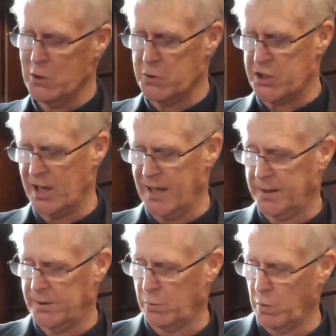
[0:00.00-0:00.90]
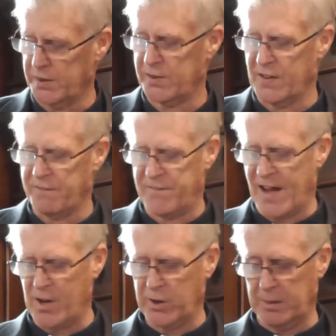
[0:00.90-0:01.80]
Eugenics was the
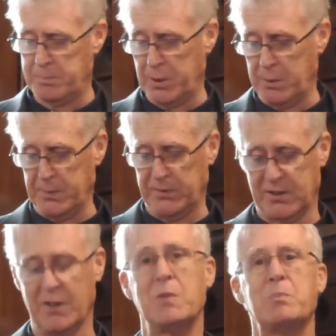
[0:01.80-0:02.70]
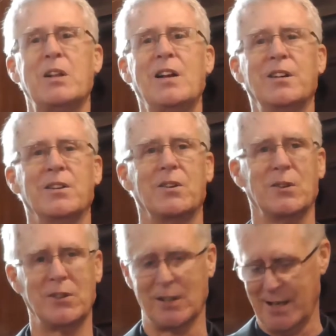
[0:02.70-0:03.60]
founding purpose of the Plunkett
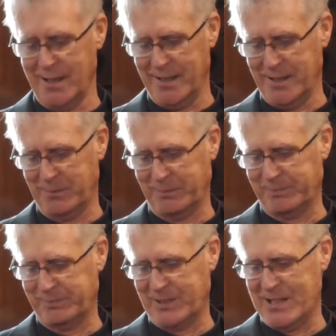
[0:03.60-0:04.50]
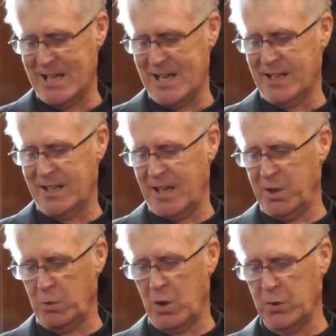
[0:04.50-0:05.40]
Society.
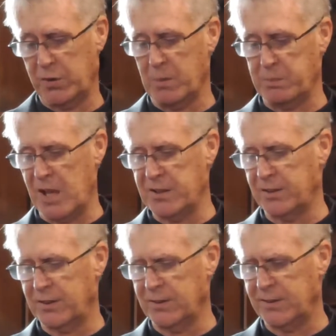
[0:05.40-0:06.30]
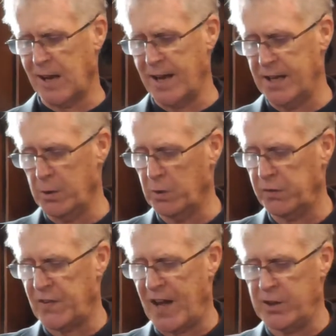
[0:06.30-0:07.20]
King wrote, the Plunkett Society
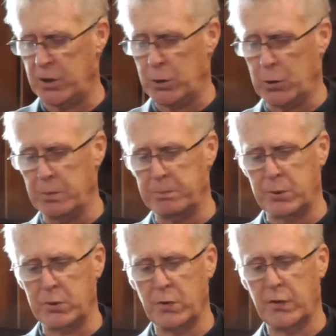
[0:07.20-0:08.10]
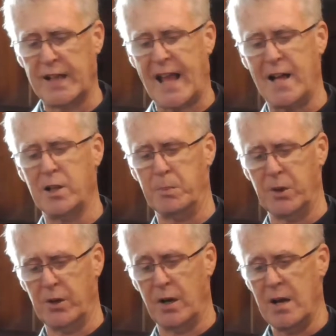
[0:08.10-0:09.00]
was founded to improve the
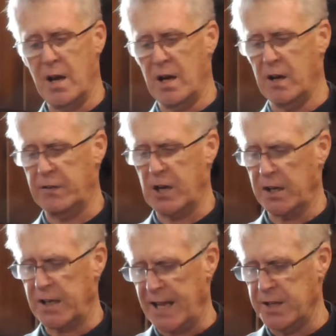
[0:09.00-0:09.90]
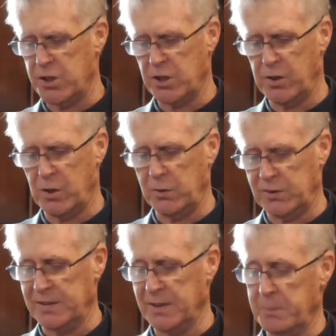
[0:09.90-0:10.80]
caliber of Caucasian New
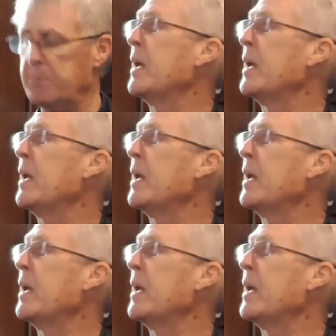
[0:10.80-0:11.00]
Zealand